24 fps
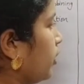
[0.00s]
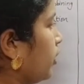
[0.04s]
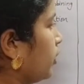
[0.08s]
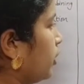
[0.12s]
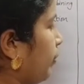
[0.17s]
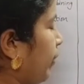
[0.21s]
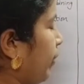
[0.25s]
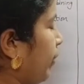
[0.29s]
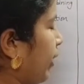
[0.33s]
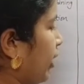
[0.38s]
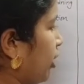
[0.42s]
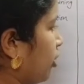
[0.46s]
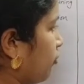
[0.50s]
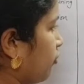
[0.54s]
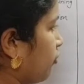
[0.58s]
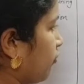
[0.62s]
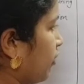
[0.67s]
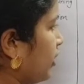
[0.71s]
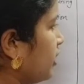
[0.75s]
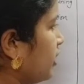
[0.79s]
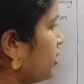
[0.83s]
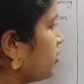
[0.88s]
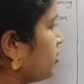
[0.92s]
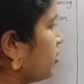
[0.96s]
the
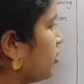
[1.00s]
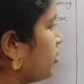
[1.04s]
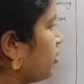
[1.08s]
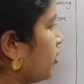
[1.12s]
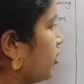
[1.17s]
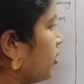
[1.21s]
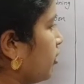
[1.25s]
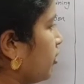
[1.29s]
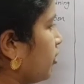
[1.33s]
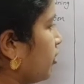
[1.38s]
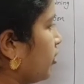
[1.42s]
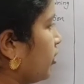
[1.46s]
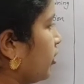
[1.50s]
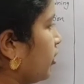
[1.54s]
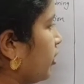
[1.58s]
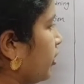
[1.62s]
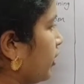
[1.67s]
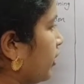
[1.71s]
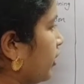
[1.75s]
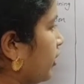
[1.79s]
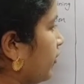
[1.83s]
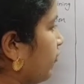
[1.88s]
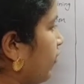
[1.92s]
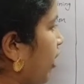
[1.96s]
pyruvate
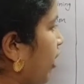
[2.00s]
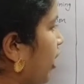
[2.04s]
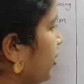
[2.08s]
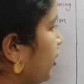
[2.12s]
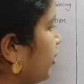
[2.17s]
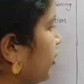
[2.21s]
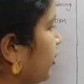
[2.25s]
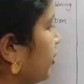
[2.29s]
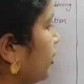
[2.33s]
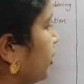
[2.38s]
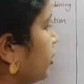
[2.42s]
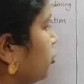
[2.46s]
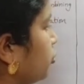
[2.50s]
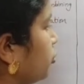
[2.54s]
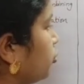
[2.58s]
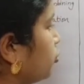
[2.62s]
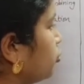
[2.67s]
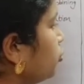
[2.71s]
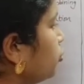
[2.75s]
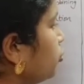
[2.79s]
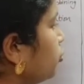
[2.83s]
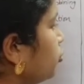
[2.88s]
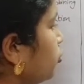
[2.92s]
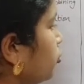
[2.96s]
divided
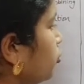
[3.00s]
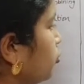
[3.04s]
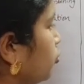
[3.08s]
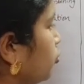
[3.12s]
into